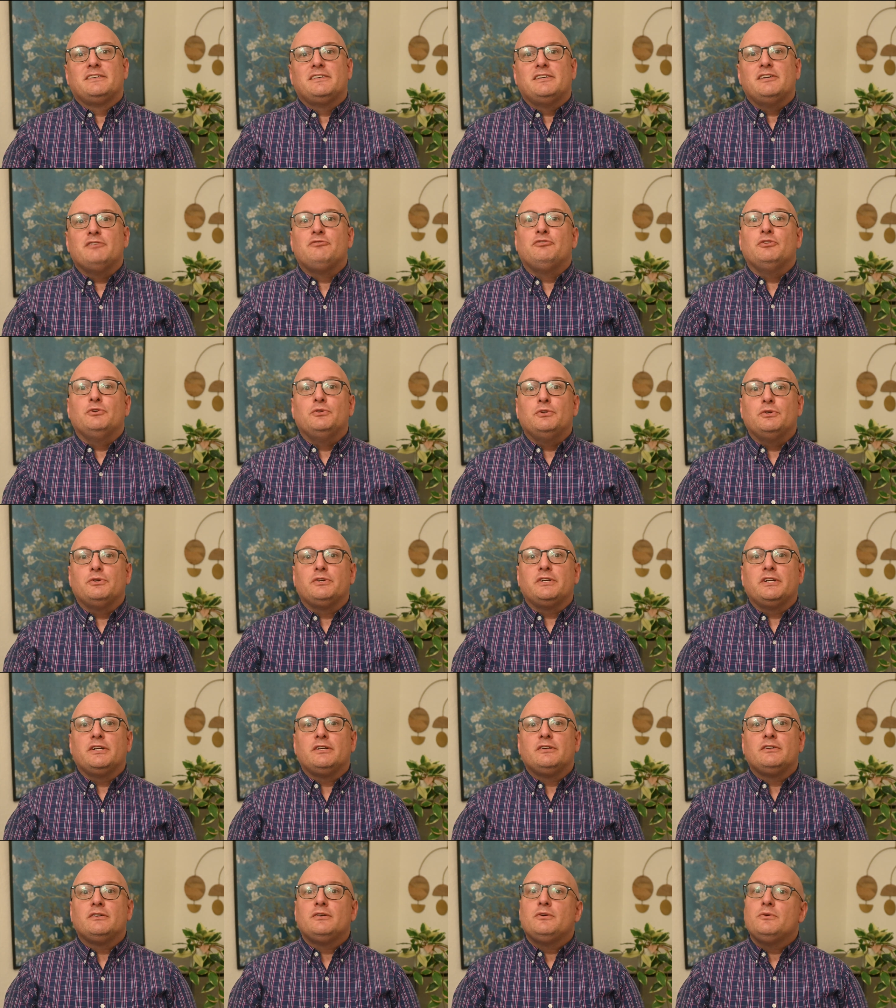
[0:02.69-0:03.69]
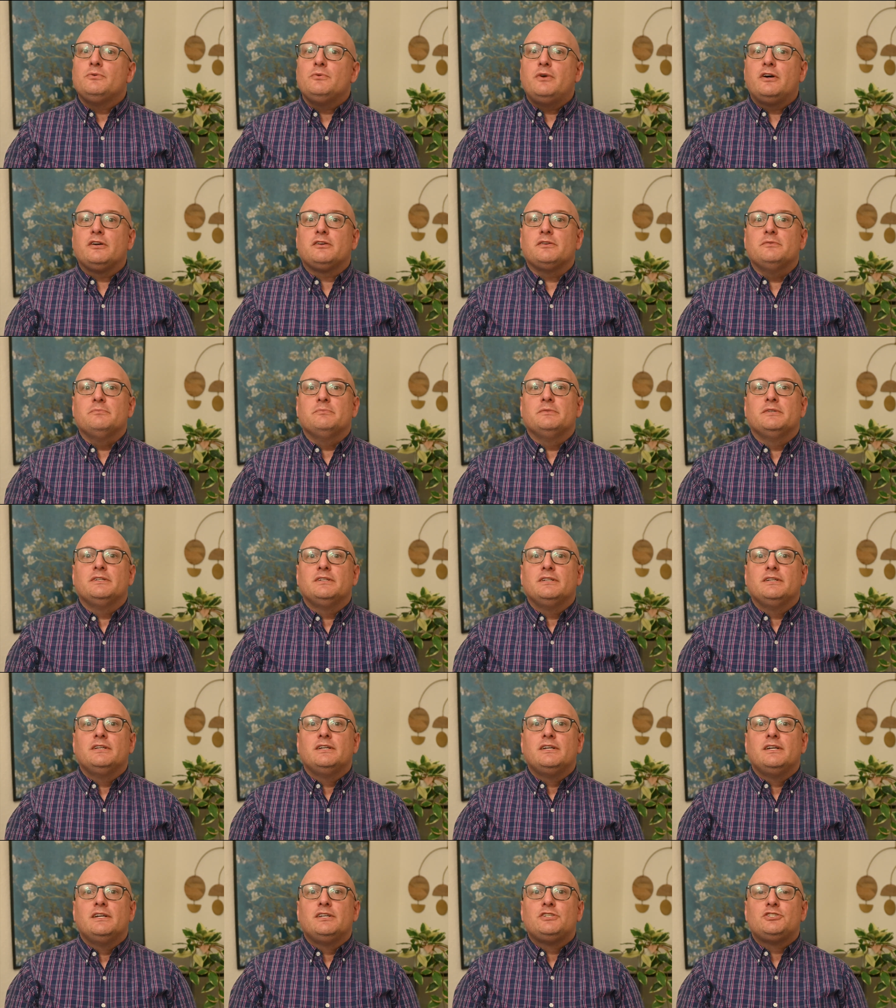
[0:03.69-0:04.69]
If you're new here, welcome.
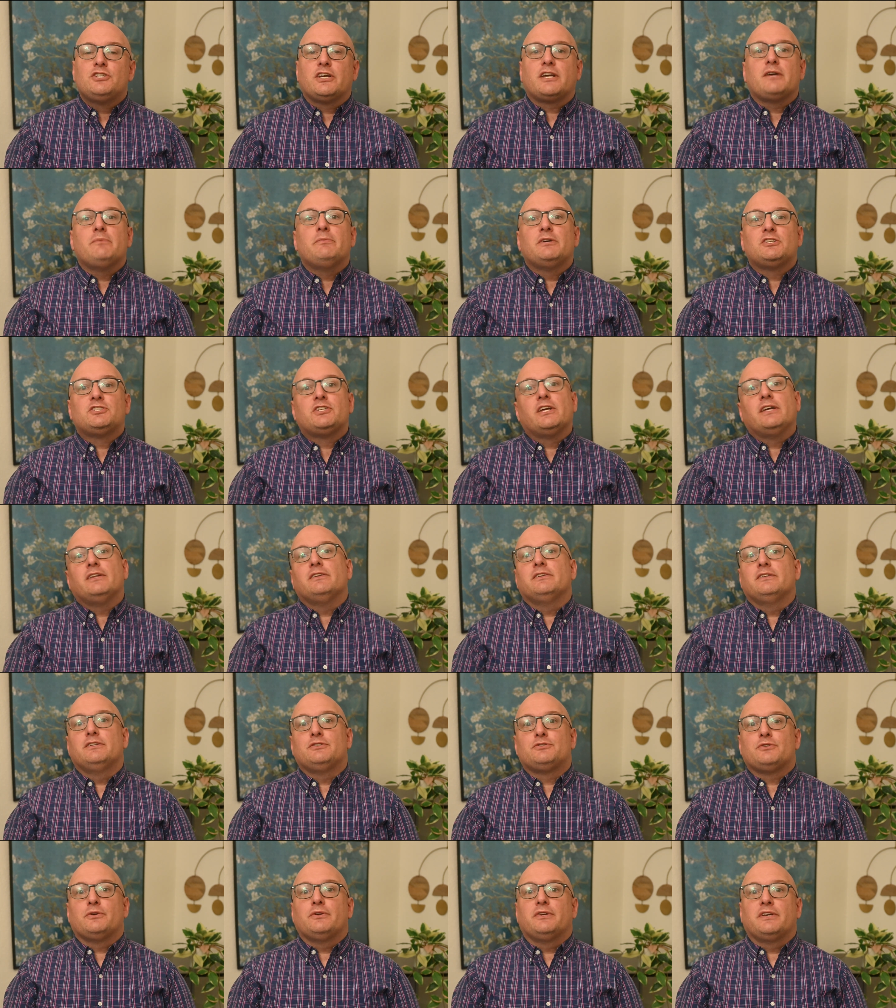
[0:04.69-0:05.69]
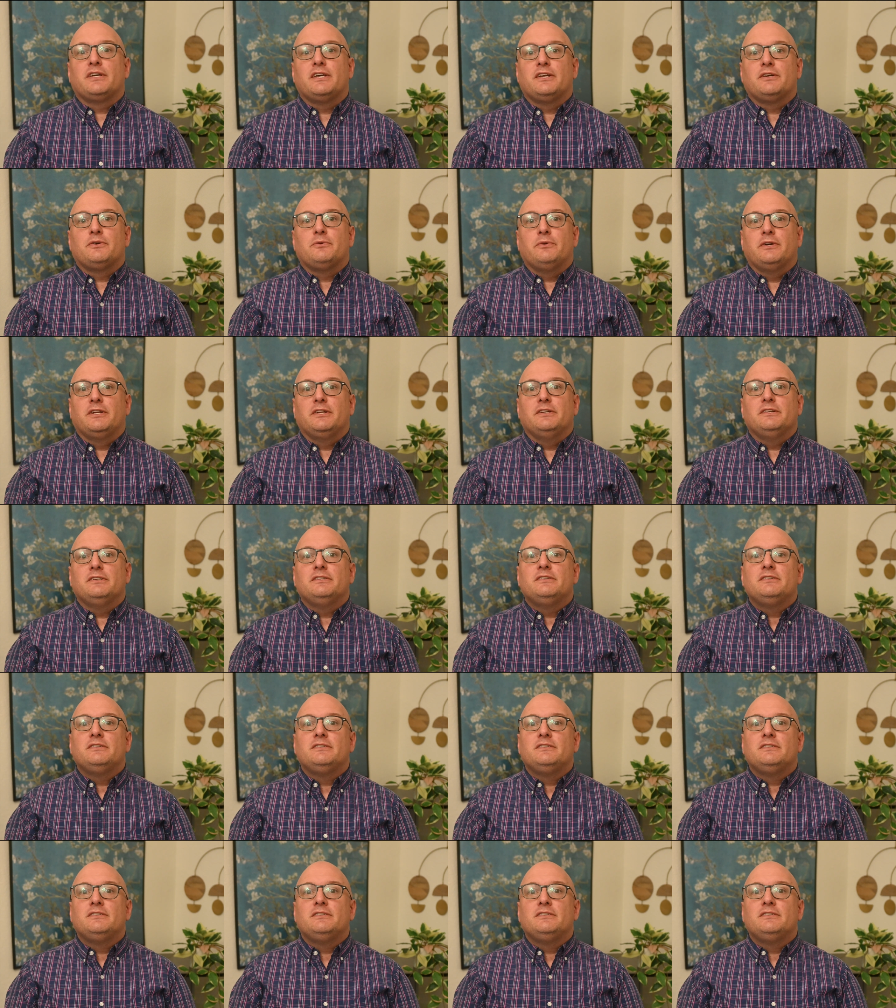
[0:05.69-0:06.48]
Check out my channel intro to get acquainted.